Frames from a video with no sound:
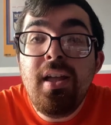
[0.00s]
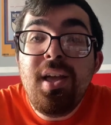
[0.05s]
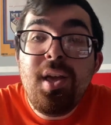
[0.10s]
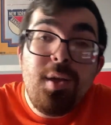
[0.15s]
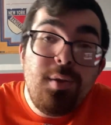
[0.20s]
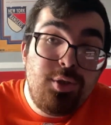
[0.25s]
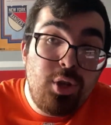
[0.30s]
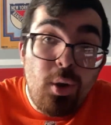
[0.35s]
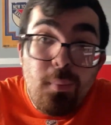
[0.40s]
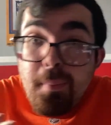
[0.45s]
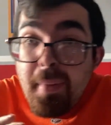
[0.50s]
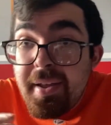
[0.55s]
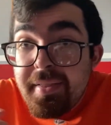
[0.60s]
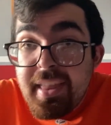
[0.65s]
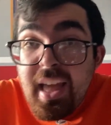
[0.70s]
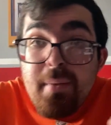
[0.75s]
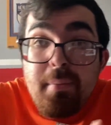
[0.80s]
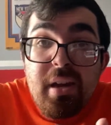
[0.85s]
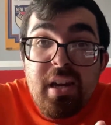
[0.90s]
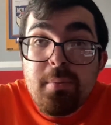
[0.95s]
don't make
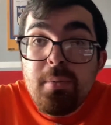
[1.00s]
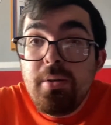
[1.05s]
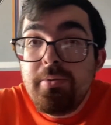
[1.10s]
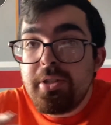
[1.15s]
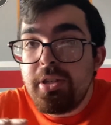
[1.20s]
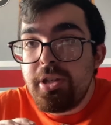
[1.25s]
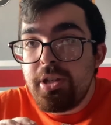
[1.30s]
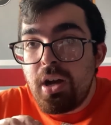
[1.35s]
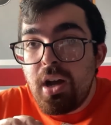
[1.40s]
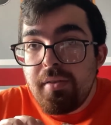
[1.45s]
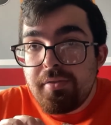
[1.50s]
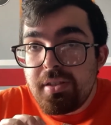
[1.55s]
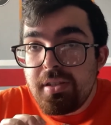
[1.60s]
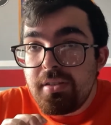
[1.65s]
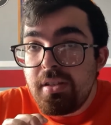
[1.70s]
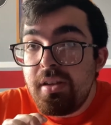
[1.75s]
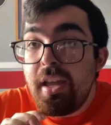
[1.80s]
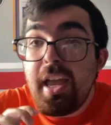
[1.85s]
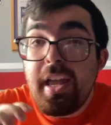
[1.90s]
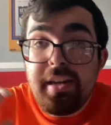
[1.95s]
that many moves in the
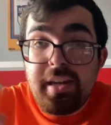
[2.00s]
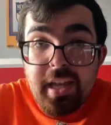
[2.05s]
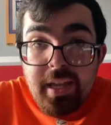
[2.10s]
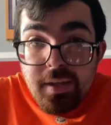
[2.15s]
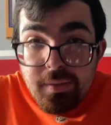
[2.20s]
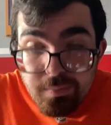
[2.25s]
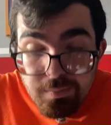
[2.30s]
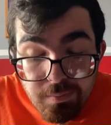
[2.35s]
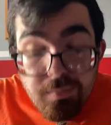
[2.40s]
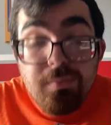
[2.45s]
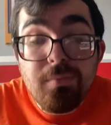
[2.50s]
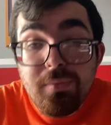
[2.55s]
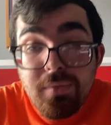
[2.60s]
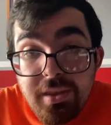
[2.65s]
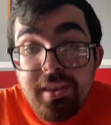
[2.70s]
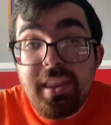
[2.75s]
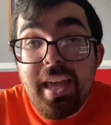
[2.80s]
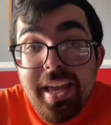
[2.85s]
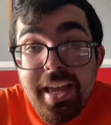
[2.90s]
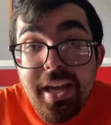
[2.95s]
offseason, and
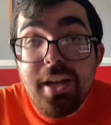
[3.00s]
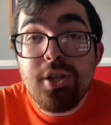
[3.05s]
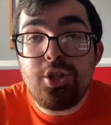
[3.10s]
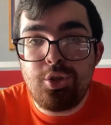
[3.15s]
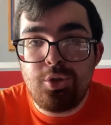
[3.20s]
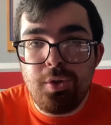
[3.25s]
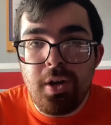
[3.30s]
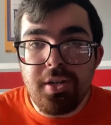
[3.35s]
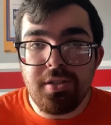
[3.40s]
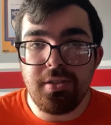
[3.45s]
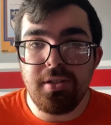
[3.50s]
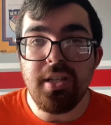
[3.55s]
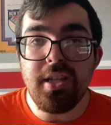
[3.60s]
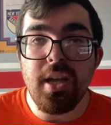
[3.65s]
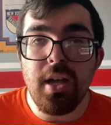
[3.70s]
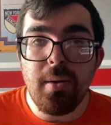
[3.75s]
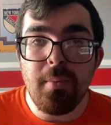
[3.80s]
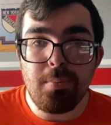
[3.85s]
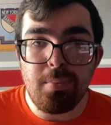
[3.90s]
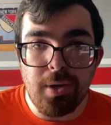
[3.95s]
they trust
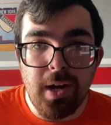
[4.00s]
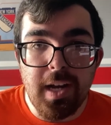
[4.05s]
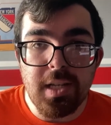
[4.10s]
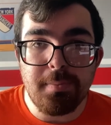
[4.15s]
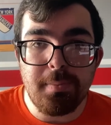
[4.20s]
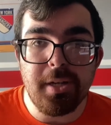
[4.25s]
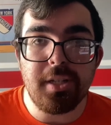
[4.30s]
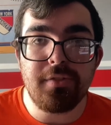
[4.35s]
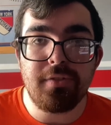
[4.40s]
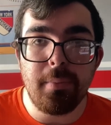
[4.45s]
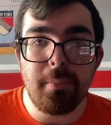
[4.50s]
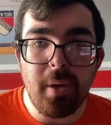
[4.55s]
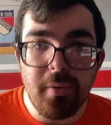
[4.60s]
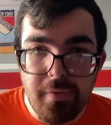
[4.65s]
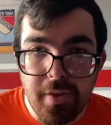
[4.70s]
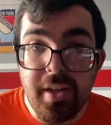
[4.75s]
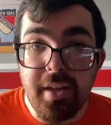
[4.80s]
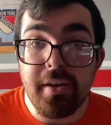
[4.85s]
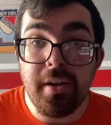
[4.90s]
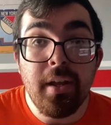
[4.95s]
the prospects from
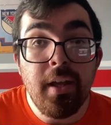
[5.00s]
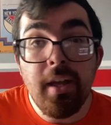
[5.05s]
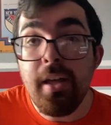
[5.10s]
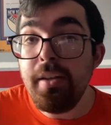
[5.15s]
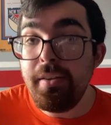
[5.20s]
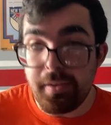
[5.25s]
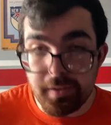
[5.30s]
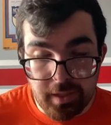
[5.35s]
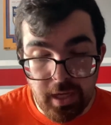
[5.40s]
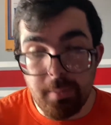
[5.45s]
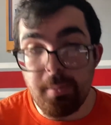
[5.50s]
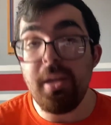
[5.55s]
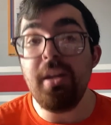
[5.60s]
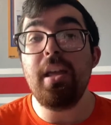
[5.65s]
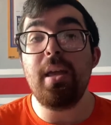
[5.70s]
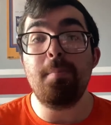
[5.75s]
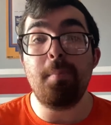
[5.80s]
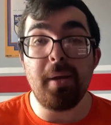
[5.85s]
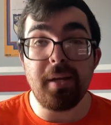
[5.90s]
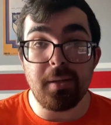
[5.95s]
within to come in
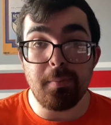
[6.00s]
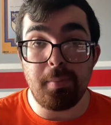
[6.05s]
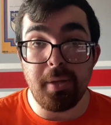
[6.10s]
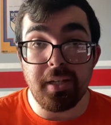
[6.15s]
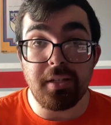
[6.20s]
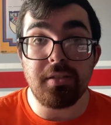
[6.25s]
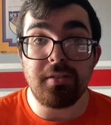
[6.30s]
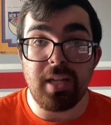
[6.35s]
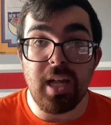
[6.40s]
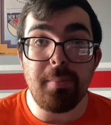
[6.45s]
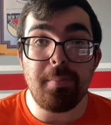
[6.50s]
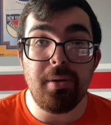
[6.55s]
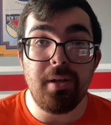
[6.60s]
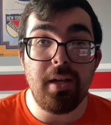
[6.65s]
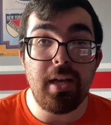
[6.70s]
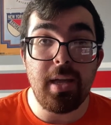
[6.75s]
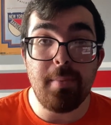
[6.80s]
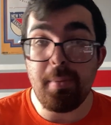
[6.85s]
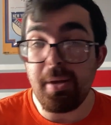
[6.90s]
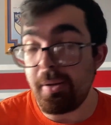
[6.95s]
and make a big step
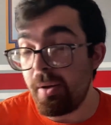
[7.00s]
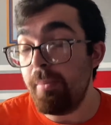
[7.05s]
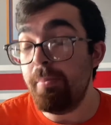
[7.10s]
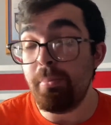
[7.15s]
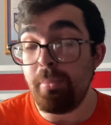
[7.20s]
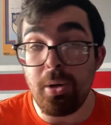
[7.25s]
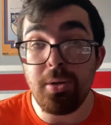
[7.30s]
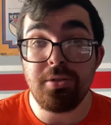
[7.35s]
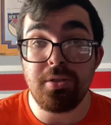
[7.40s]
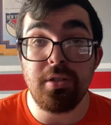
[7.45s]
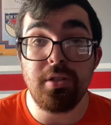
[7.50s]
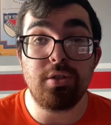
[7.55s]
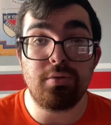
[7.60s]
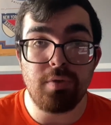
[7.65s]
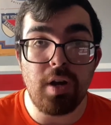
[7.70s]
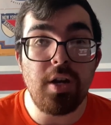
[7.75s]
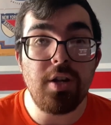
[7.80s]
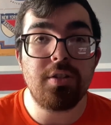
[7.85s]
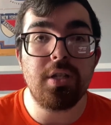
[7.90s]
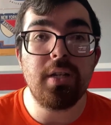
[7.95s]
and bolster this
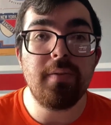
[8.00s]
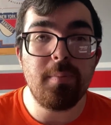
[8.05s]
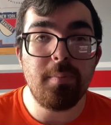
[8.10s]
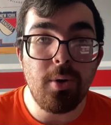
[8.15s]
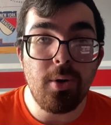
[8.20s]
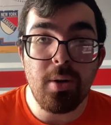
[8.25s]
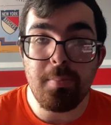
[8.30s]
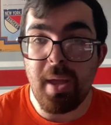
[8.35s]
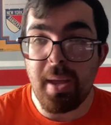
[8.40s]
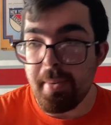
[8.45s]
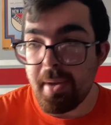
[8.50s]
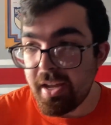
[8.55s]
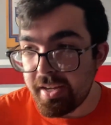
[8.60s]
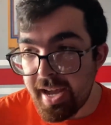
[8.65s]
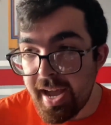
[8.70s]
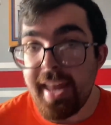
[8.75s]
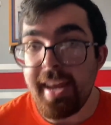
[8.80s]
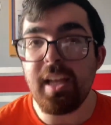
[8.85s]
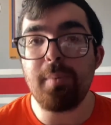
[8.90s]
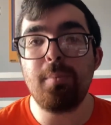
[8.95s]
roster even more. Maybe a guy
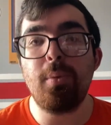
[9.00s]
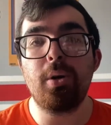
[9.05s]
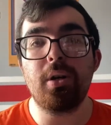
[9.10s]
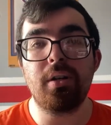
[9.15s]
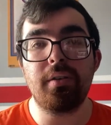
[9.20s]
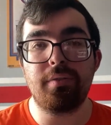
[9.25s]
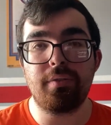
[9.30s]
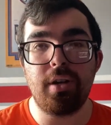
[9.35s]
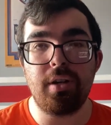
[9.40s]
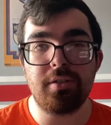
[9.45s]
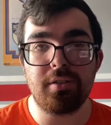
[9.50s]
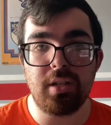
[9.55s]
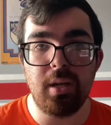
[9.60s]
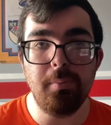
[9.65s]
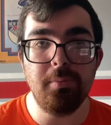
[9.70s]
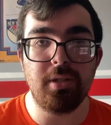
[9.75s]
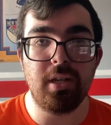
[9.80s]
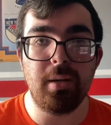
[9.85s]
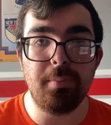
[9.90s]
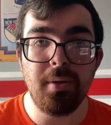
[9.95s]
like Morgan Frost comes
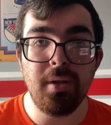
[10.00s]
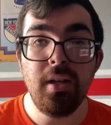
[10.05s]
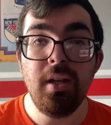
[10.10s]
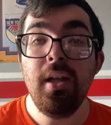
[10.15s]
up.